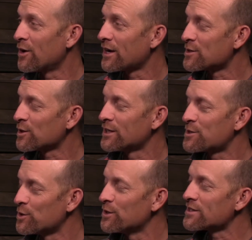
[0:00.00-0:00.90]
Okay, so
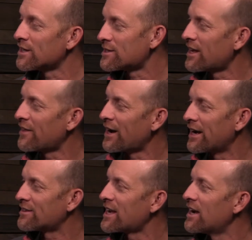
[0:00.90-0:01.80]
let's do this. Let's say that
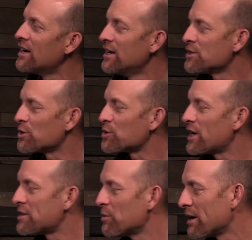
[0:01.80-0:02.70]
I say, so
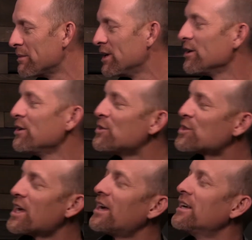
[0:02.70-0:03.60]
Tracy, what I'm hearing you
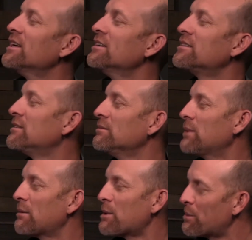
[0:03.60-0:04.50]
say is
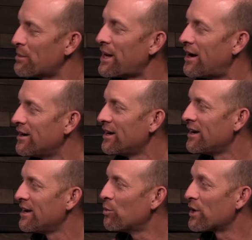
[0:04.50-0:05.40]
blah, blah, blah, blah.
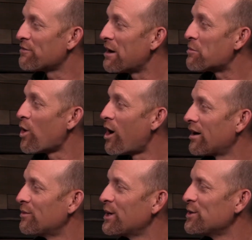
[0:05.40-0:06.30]
What if I'm
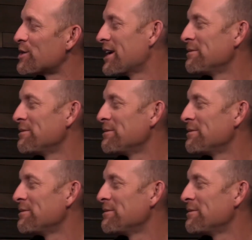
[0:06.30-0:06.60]
wrong? What do you say?